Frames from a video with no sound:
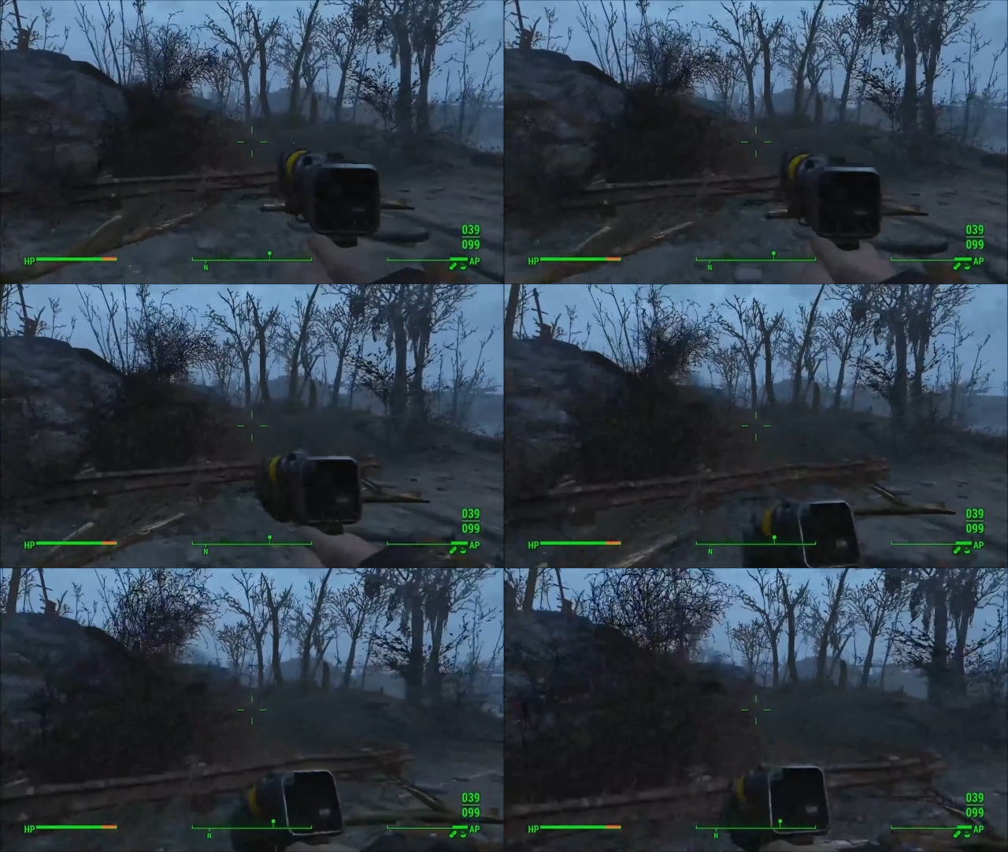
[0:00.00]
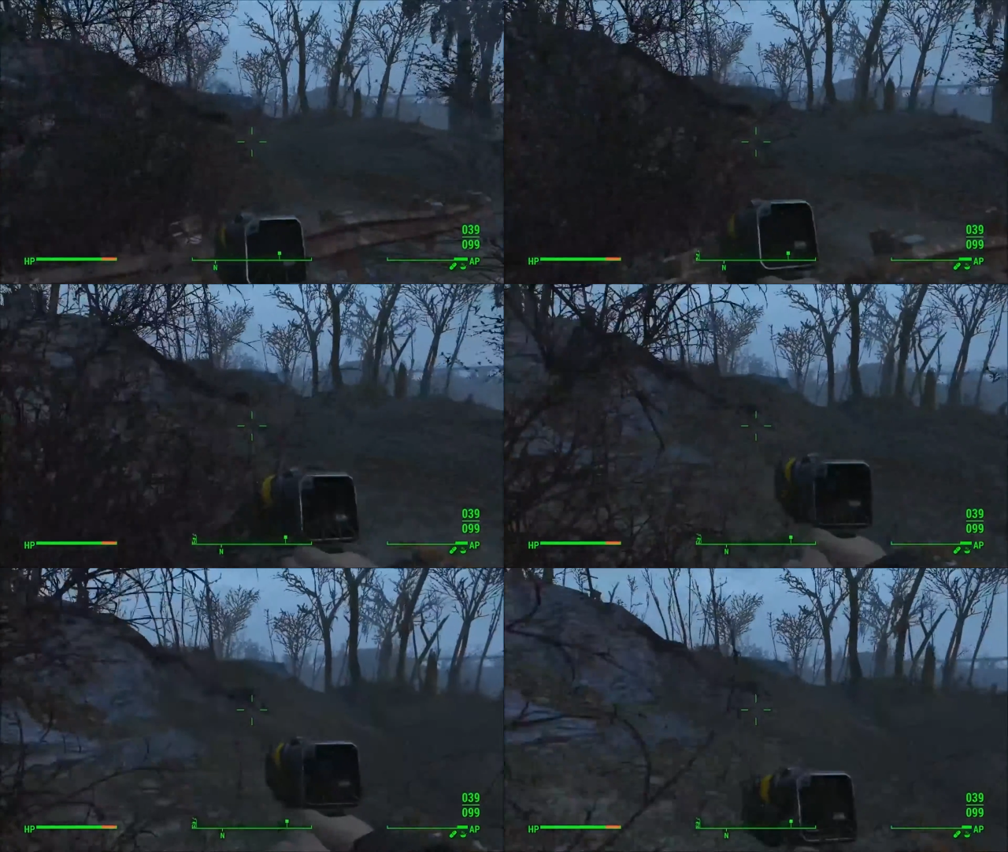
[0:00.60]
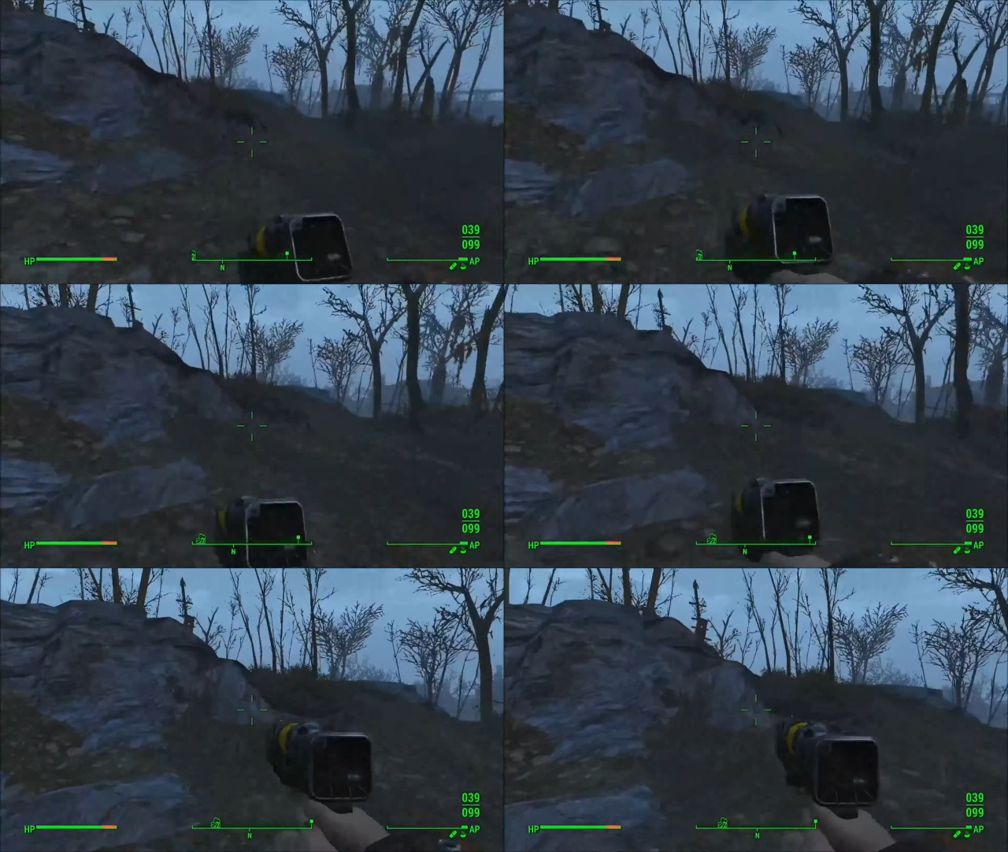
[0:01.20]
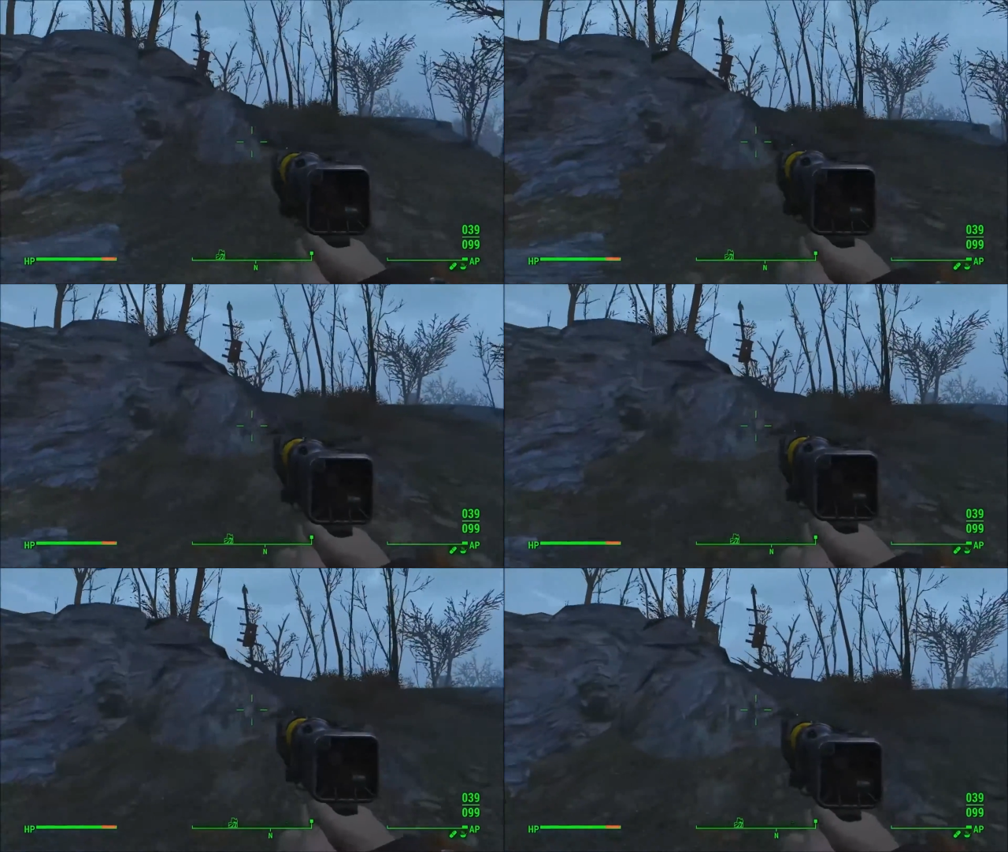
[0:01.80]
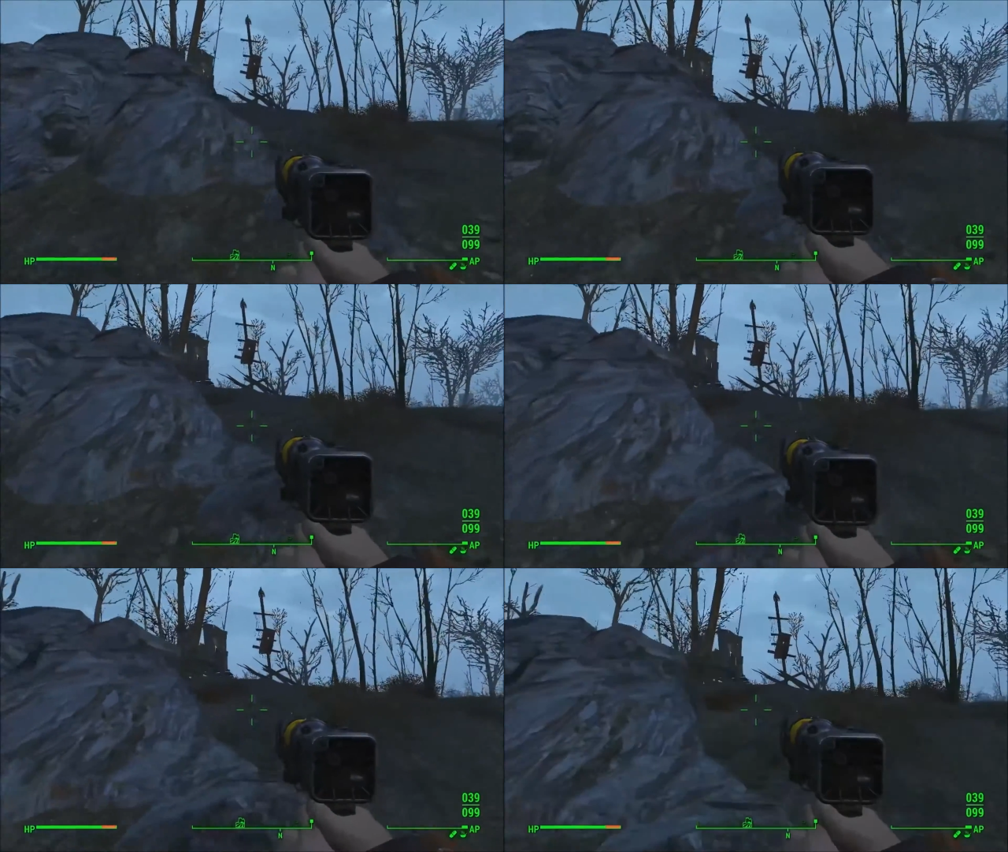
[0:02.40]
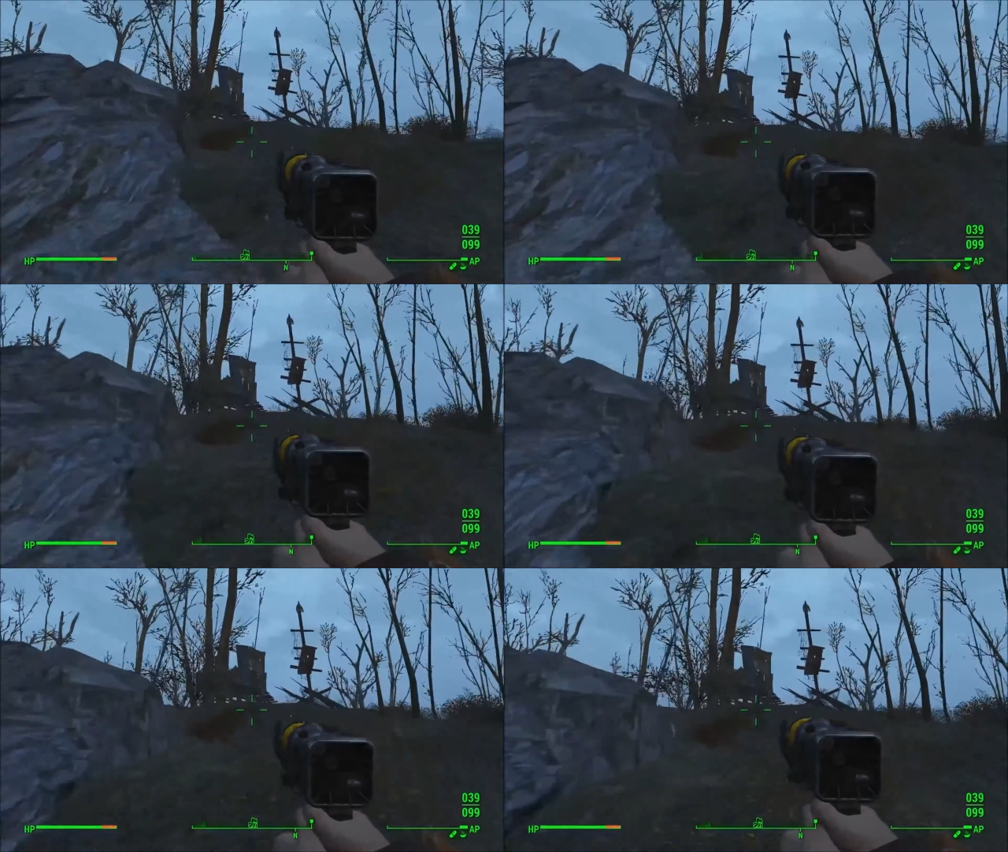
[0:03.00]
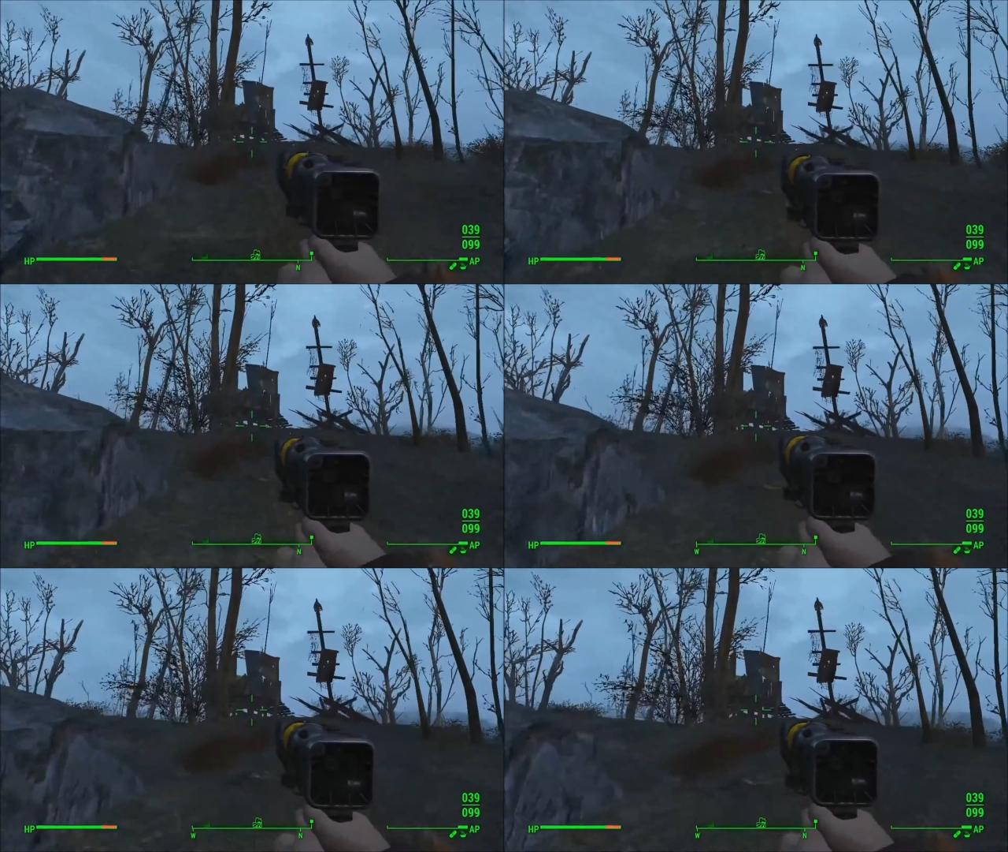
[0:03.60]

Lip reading: Nobody's mouth can be seen.